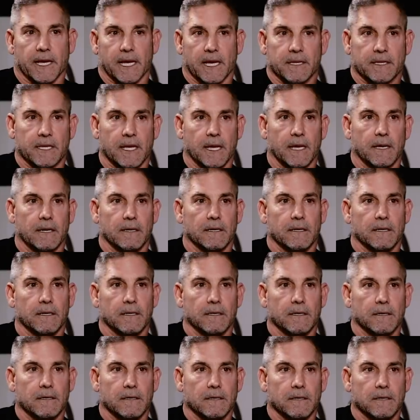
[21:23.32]
I got that.
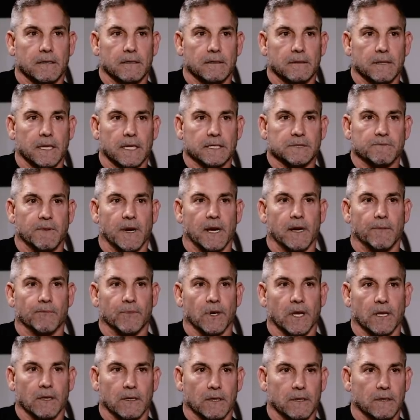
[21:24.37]
That's my
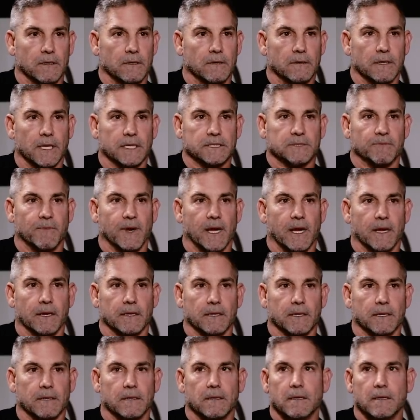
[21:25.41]
umbrella. That's my.